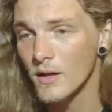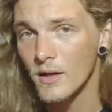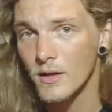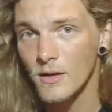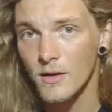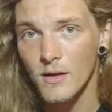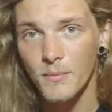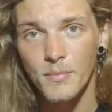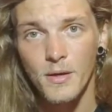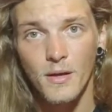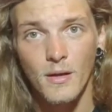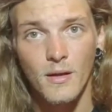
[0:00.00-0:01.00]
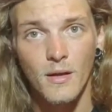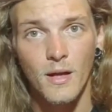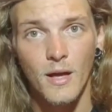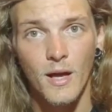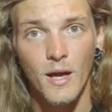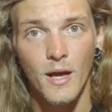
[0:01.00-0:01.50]
up to
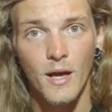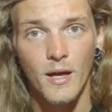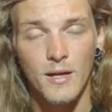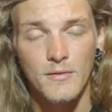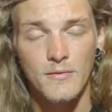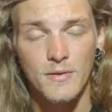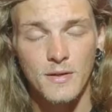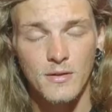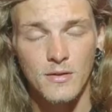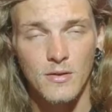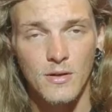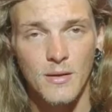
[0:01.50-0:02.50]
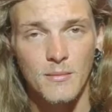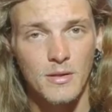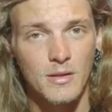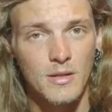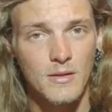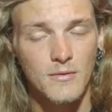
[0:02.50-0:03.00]
8 feet long, I
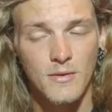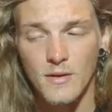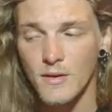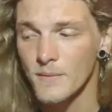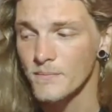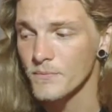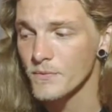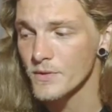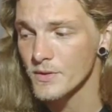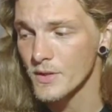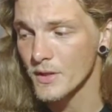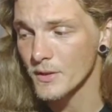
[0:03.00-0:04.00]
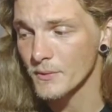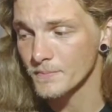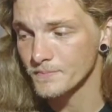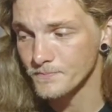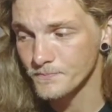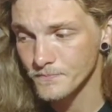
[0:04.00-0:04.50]
believe.
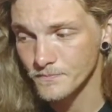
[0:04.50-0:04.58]
So,